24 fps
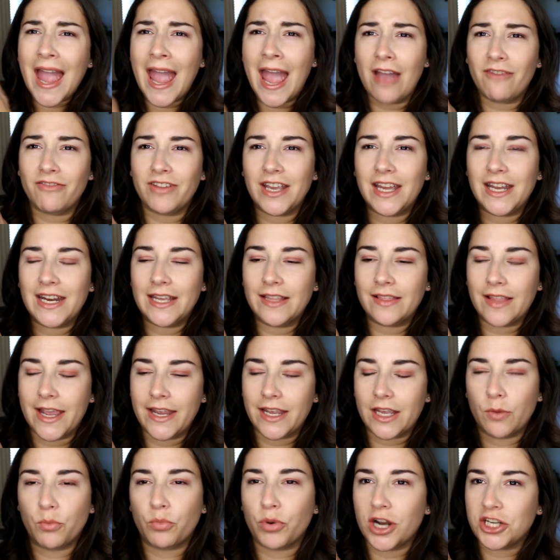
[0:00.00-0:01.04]
having any
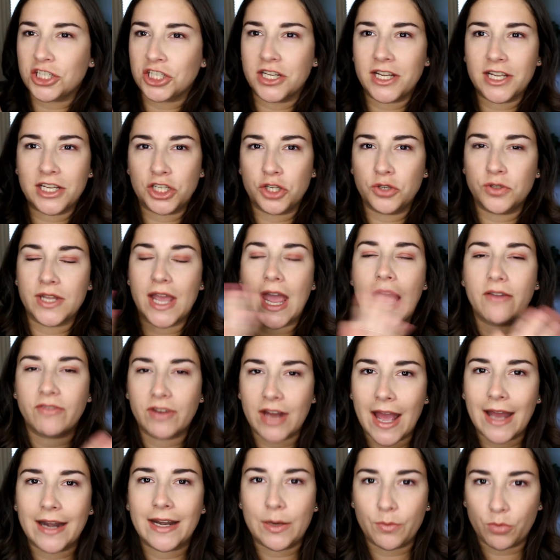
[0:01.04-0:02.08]
like compression issues. I
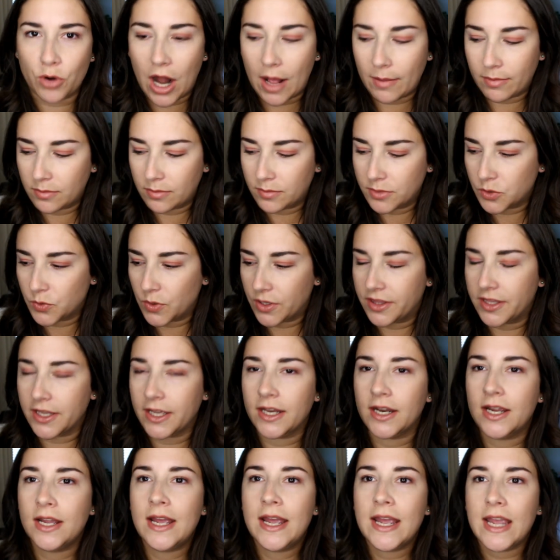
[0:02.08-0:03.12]
haven't had any problems with
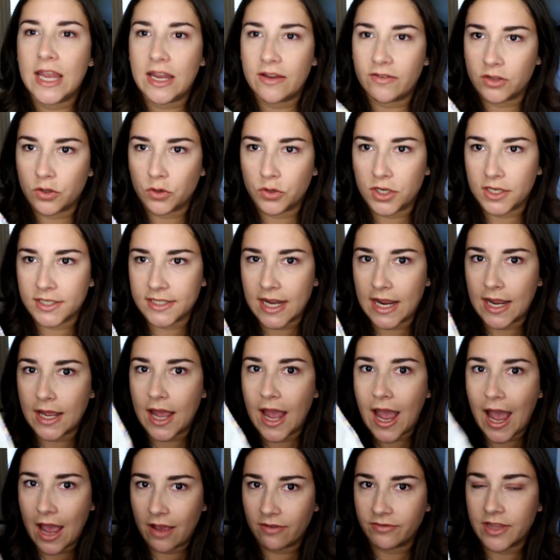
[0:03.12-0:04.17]
it, even though it does
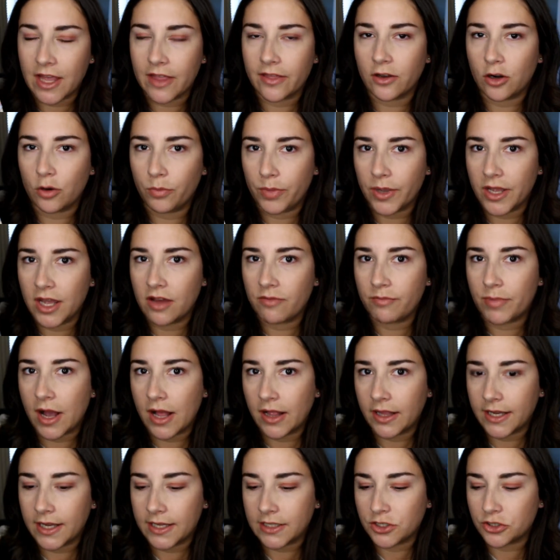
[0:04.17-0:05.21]
have that little bit of
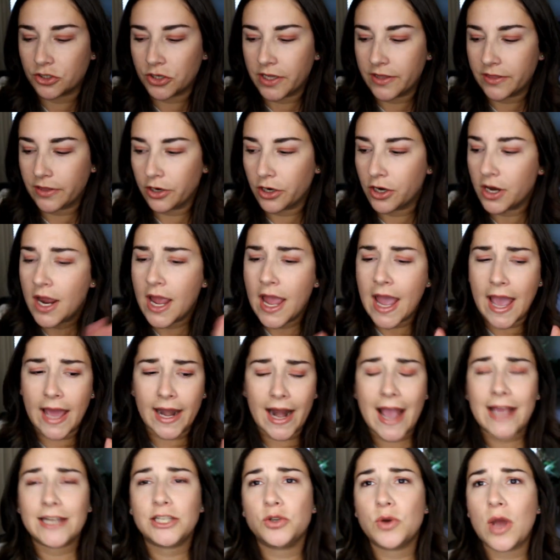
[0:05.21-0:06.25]
polyester in there.
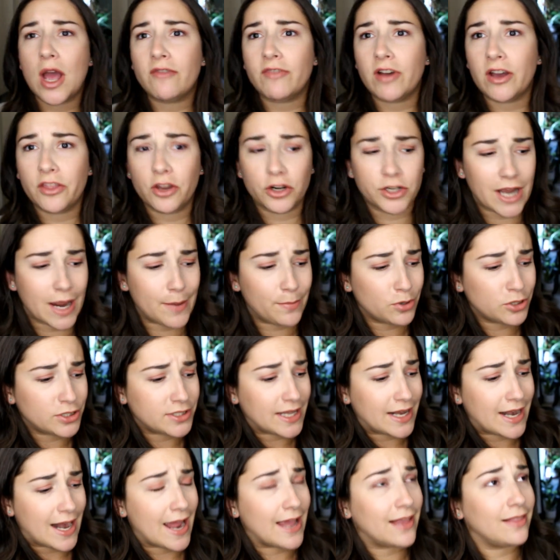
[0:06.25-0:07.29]
And I do have other diapers
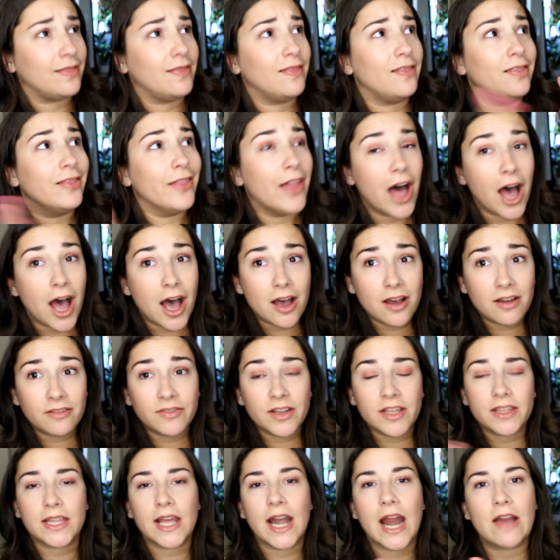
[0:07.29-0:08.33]
that I
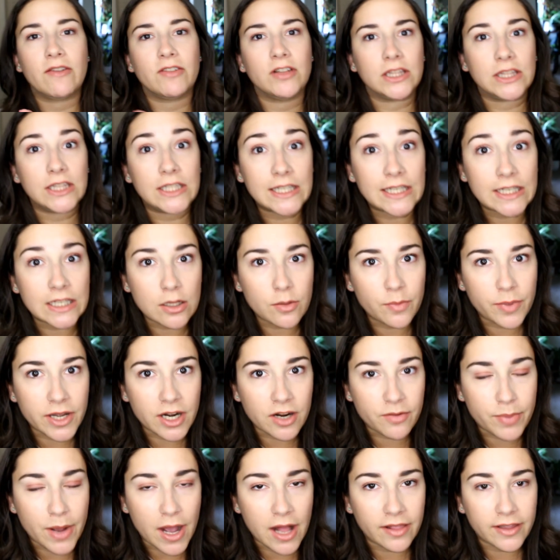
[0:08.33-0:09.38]
love that have a little
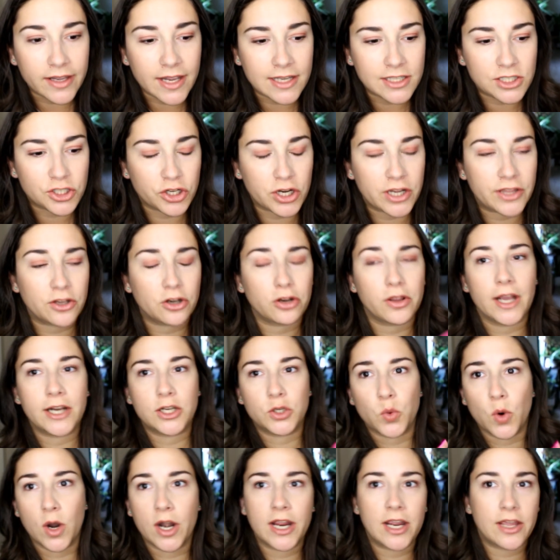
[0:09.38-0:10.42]
bit of polyester in there, like
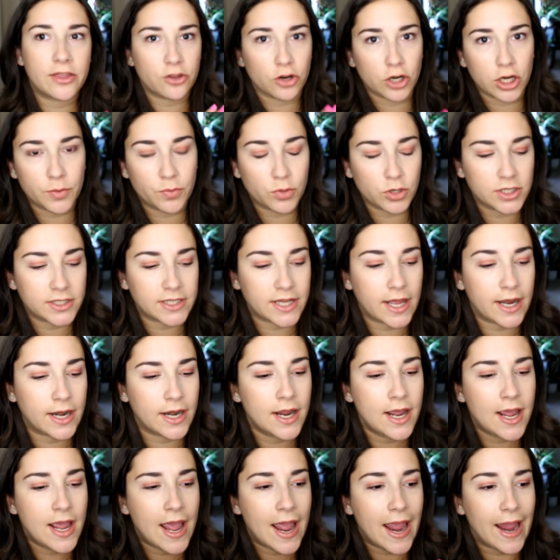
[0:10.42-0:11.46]
20,
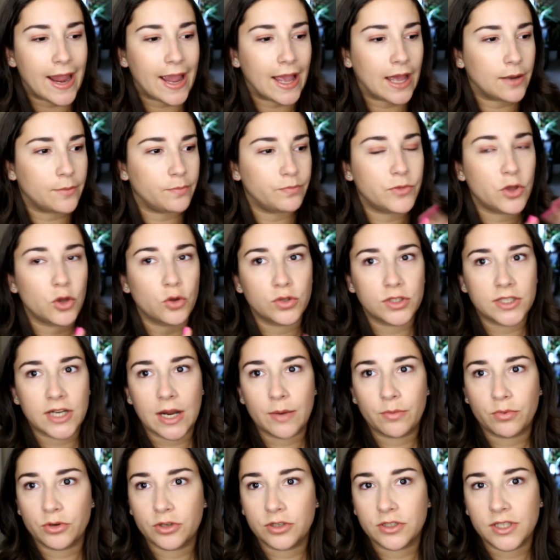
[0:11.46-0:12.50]
30%, and those
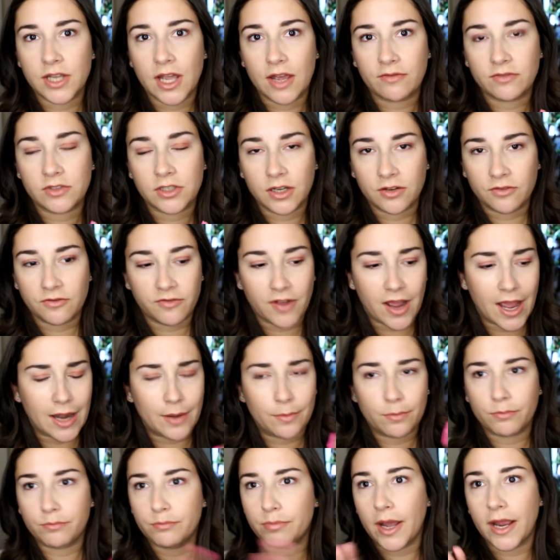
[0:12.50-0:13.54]
diapers have done
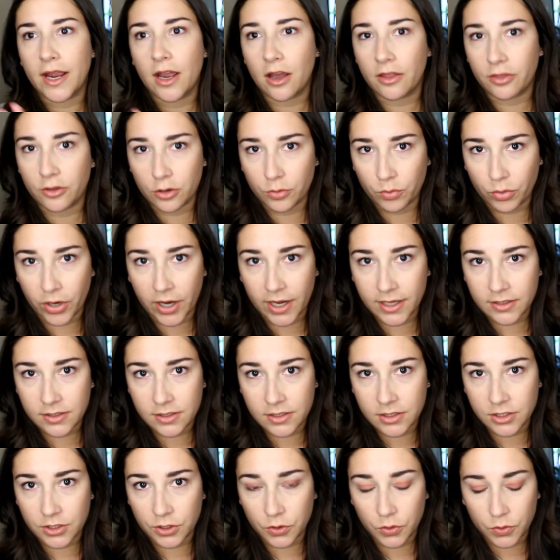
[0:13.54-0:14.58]
fine by other
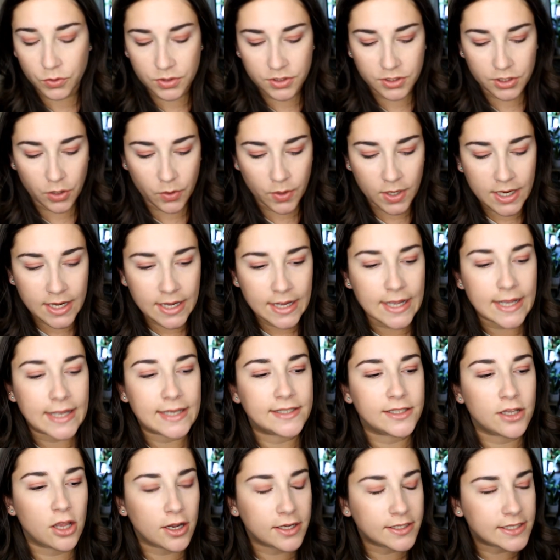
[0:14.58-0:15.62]
brands too. So
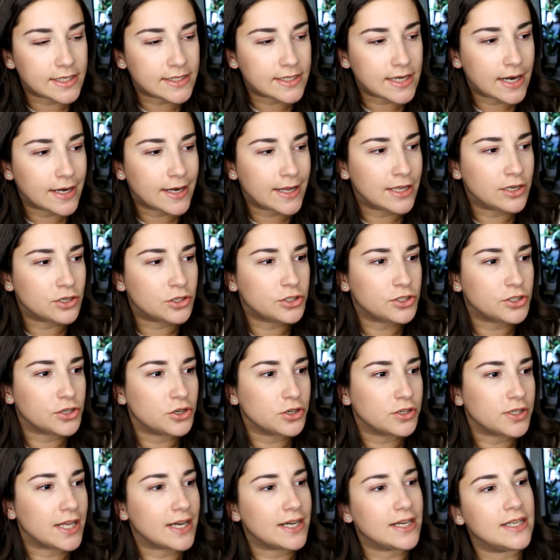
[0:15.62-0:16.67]
as long as it's not an
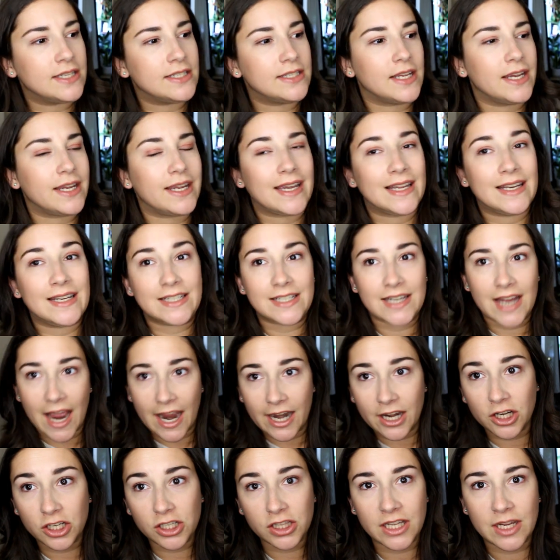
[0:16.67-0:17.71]
insert that is like
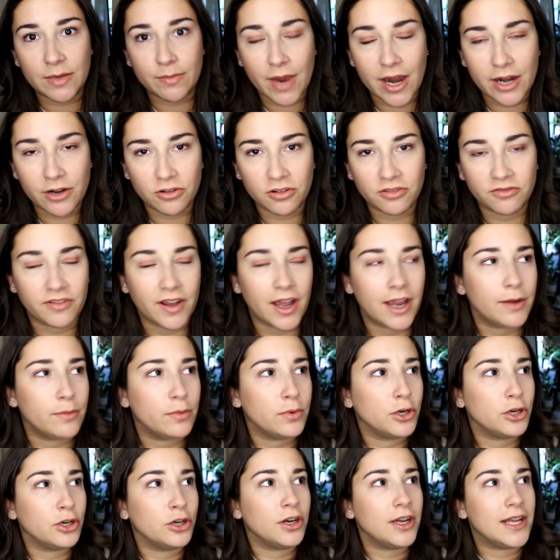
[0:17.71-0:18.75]
entirely
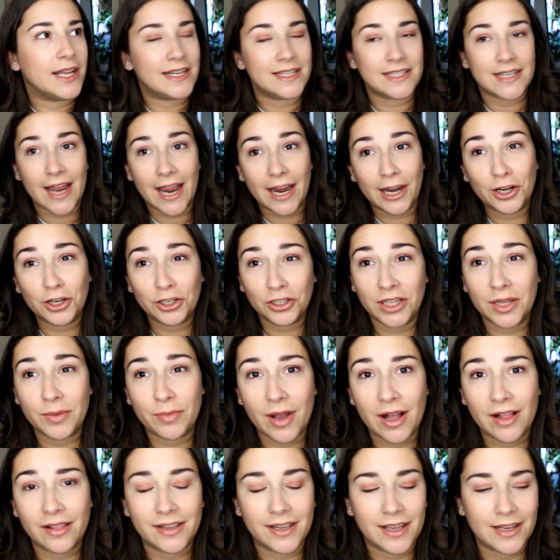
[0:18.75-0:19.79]
microfiber, entirely
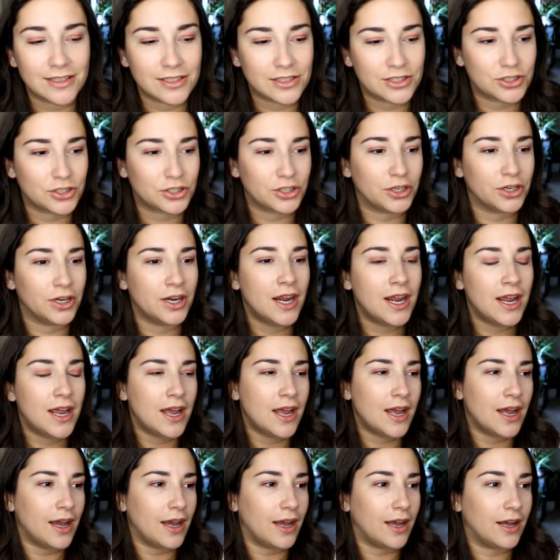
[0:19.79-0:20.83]
polyester,
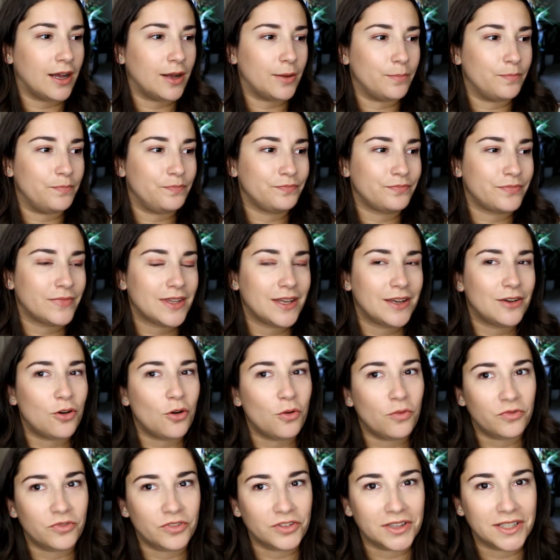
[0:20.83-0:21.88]
um,
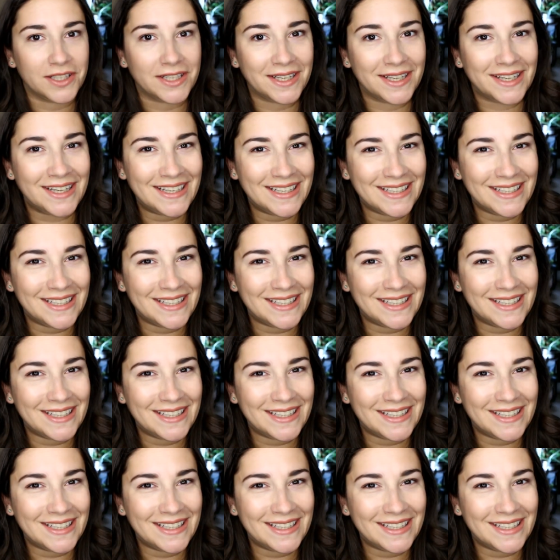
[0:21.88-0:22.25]
hopefully